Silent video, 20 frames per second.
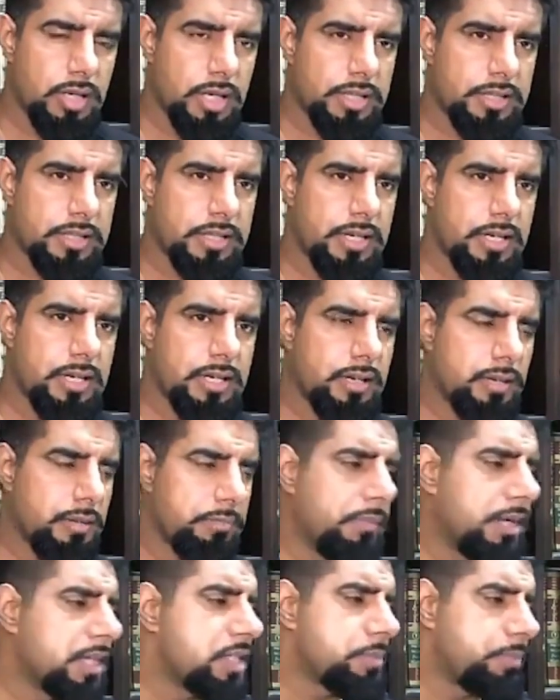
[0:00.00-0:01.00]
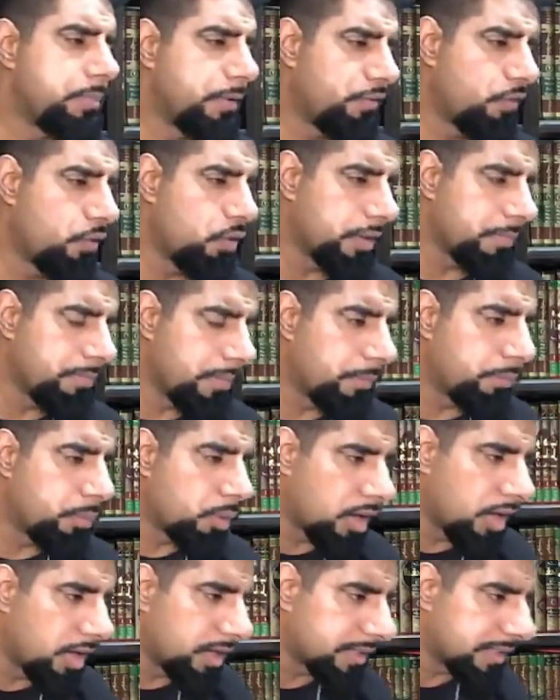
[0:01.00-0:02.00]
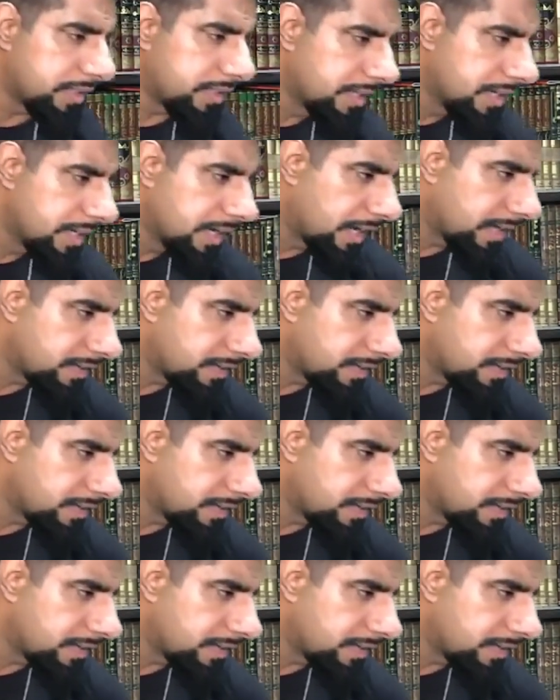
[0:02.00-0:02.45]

like much before Imam Bukhari